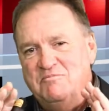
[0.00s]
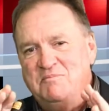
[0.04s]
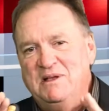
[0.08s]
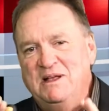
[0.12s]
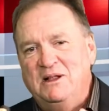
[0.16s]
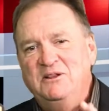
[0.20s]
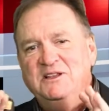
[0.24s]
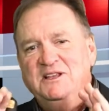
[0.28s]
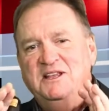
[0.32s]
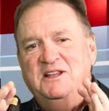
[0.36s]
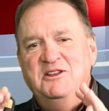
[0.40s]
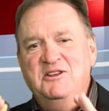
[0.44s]

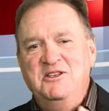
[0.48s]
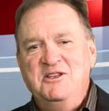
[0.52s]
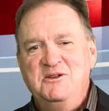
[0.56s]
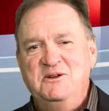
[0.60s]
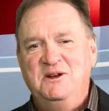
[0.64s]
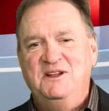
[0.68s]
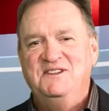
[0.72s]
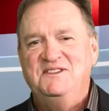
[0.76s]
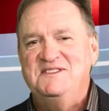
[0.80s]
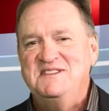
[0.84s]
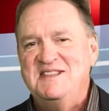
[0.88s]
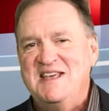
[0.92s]
billion
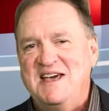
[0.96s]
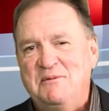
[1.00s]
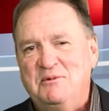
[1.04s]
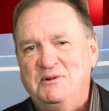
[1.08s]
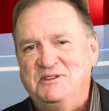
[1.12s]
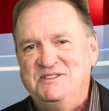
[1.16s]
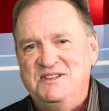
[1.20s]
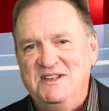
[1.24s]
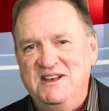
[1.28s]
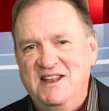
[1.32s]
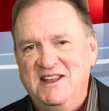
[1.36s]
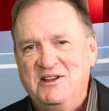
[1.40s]
units. That
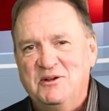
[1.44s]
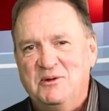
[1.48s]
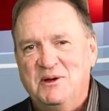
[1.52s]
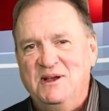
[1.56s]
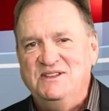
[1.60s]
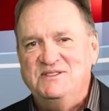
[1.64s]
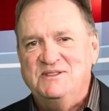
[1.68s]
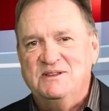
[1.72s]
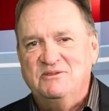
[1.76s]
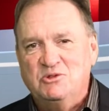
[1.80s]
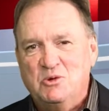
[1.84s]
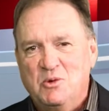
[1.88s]
was an
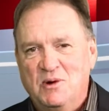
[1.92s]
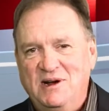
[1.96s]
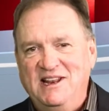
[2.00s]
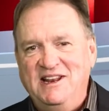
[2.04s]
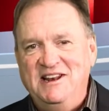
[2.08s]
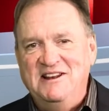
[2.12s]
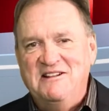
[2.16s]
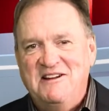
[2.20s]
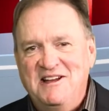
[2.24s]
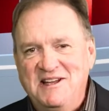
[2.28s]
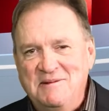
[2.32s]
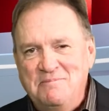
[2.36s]
increase of
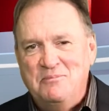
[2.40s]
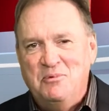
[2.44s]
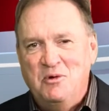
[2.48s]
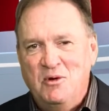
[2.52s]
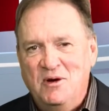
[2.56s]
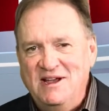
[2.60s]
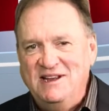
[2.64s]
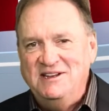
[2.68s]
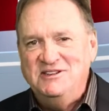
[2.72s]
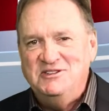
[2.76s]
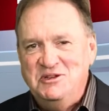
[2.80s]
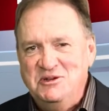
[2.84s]

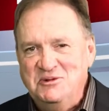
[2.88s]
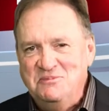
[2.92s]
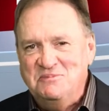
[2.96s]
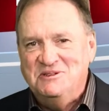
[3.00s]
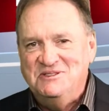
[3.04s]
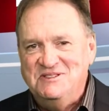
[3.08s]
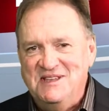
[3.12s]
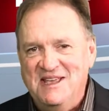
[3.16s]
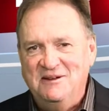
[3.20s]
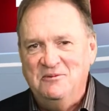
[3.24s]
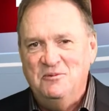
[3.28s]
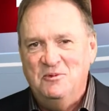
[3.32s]

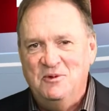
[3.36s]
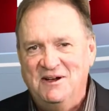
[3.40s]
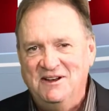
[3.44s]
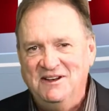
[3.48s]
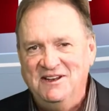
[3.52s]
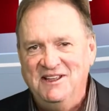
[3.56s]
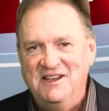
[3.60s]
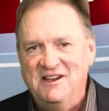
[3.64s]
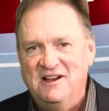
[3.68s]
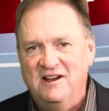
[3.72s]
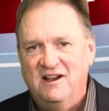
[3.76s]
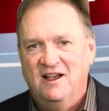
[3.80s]
29.2% in 1
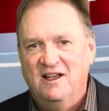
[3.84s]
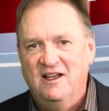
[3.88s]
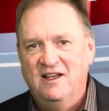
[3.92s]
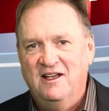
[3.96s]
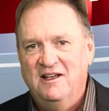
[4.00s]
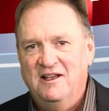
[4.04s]
year.